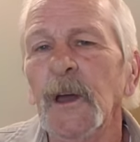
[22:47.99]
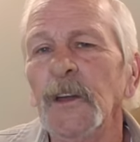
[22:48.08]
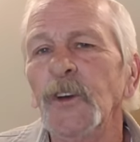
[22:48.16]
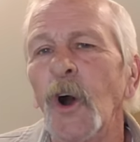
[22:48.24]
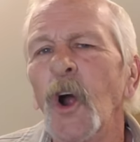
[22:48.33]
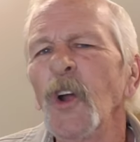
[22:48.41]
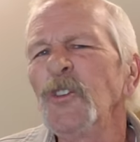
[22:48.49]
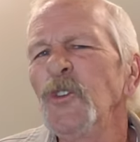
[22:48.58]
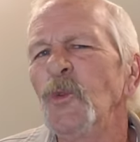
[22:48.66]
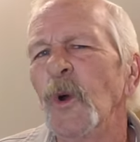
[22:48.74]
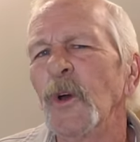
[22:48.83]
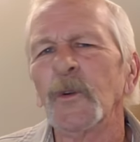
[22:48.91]
and to
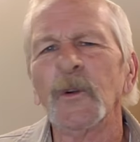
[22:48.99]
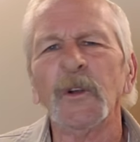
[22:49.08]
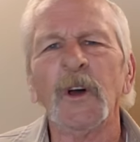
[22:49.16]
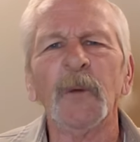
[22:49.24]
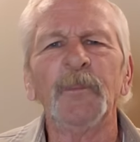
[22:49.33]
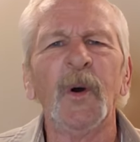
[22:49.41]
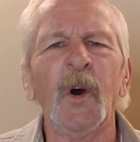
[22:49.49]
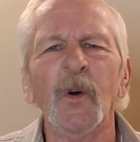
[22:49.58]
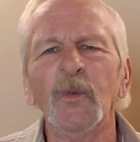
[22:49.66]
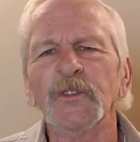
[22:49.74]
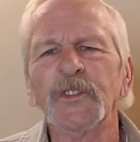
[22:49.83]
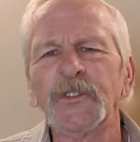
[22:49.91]
argue whether or not
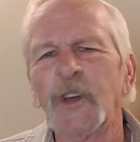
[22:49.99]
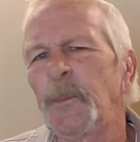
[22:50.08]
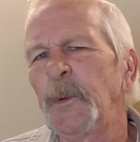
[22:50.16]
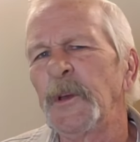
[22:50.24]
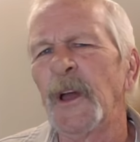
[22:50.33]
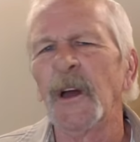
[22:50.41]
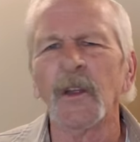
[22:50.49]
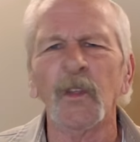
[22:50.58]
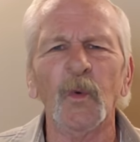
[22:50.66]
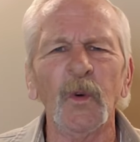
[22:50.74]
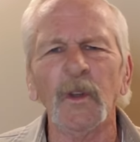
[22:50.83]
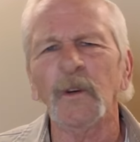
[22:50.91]
Paul was stepping out of the
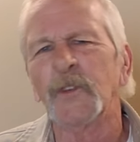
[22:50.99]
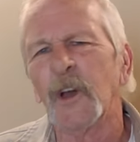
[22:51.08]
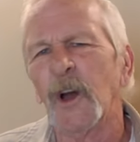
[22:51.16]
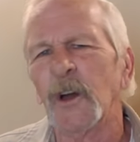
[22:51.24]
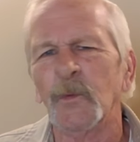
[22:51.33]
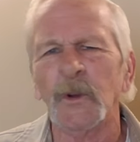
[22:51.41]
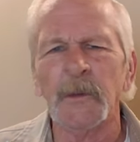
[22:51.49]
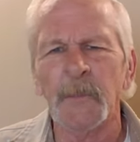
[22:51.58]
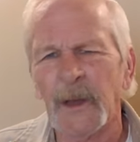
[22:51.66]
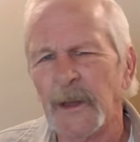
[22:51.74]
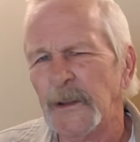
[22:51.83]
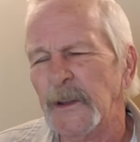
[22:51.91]
will of God when he
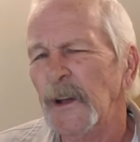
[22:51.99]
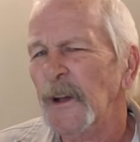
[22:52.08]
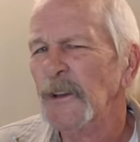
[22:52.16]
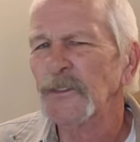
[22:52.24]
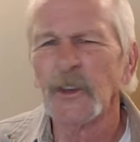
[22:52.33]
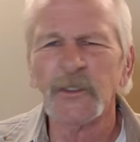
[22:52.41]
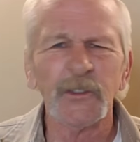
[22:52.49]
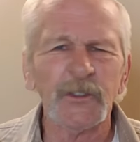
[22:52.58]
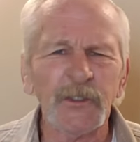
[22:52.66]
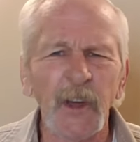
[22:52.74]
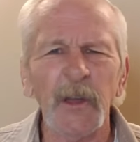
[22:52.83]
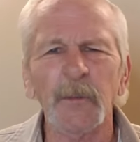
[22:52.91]
made such a
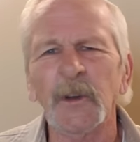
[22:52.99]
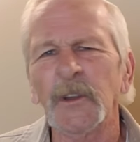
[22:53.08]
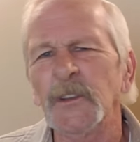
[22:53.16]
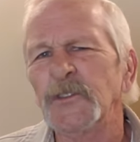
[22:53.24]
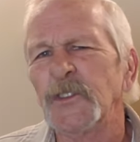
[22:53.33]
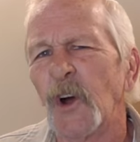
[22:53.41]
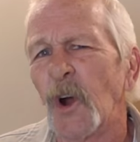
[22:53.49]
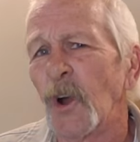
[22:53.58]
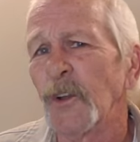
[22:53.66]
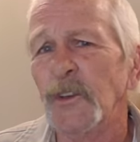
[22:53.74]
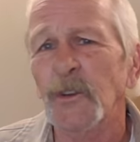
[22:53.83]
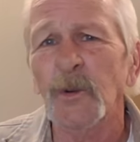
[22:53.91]
statement is to
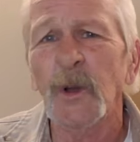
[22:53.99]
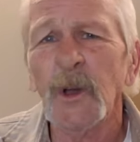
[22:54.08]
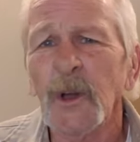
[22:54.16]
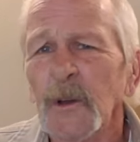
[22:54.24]
argue